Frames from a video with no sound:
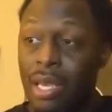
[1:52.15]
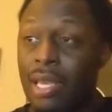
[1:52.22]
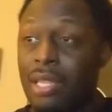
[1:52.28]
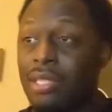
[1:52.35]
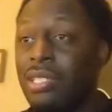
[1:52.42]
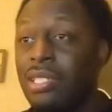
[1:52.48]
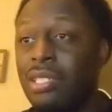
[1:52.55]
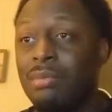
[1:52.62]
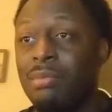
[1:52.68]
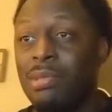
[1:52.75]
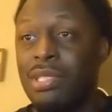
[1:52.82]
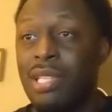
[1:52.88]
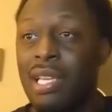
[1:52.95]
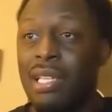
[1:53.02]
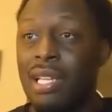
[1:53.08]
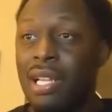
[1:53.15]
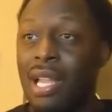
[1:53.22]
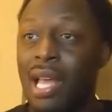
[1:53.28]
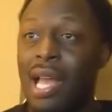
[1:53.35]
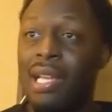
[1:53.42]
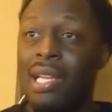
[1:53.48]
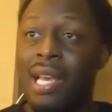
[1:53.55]
And see, the mistake that a
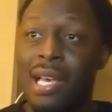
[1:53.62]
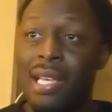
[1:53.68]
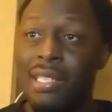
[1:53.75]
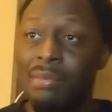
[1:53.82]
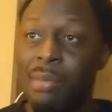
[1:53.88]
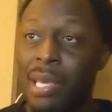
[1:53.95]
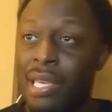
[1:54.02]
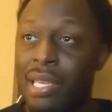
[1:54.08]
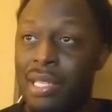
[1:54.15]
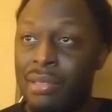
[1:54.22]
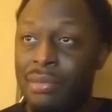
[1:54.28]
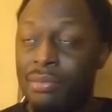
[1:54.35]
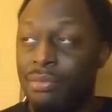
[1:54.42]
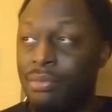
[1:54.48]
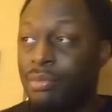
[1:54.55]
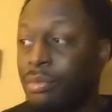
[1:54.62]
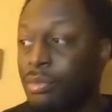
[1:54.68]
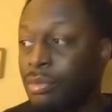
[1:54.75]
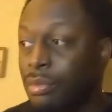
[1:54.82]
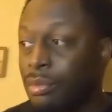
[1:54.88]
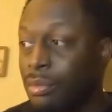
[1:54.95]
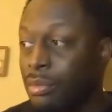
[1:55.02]
lot of guys make
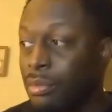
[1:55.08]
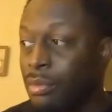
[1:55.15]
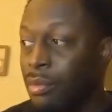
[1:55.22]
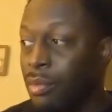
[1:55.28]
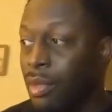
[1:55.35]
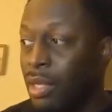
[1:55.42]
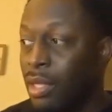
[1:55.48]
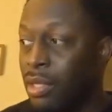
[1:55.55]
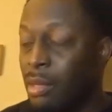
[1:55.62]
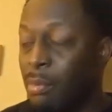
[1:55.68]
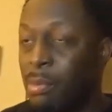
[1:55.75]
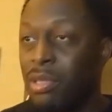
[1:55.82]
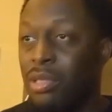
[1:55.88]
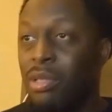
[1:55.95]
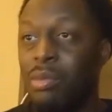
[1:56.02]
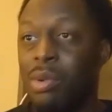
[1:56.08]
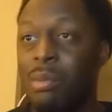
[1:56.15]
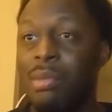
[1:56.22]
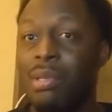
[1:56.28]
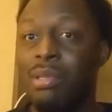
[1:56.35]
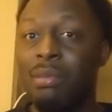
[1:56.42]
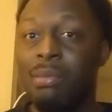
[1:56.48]
is they put the
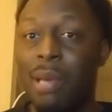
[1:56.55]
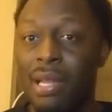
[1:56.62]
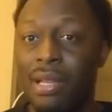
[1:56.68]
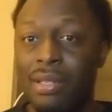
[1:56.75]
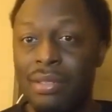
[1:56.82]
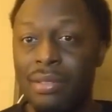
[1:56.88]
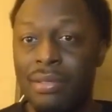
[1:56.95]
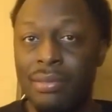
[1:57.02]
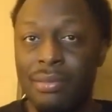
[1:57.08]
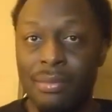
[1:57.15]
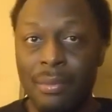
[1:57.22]
woman on the pedestal.